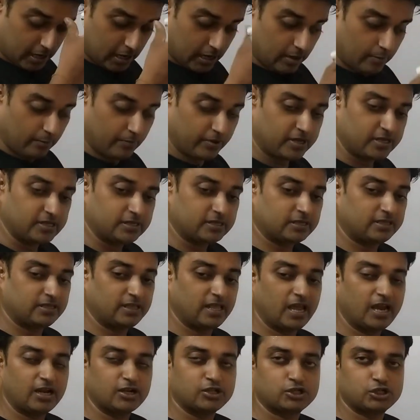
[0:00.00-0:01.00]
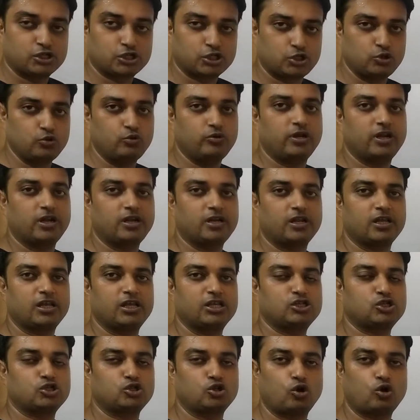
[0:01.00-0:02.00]
Because that student
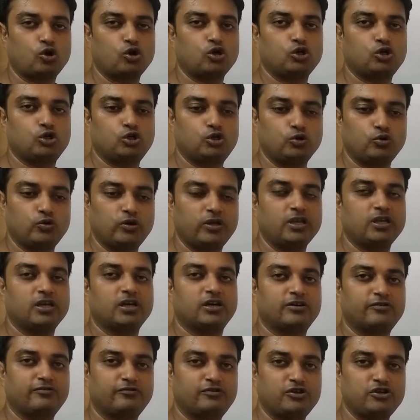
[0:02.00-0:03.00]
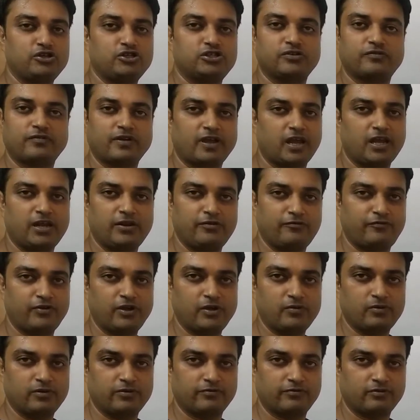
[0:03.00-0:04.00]
is not doing her teacher any
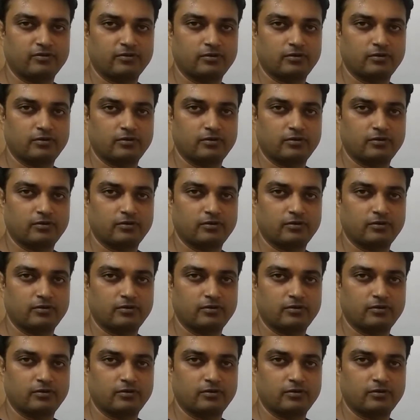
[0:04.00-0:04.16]
favor.